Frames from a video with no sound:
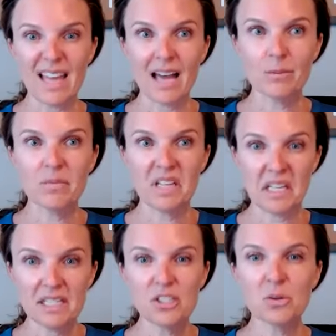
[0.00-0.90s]
that
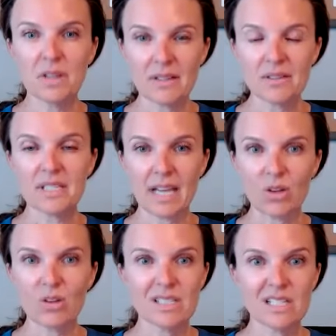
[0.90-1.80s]
hitting 2000
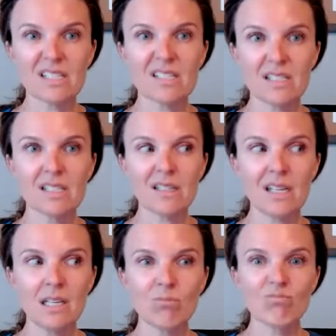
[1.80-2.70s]
calories
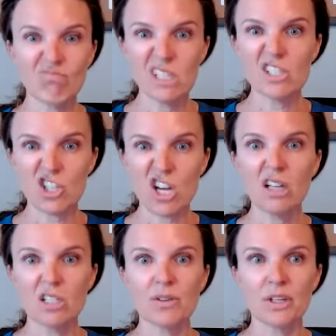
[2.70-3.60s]
consistently is a
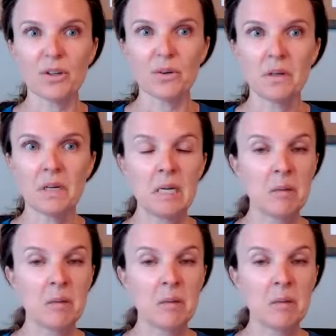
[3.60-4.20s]
challenge for you.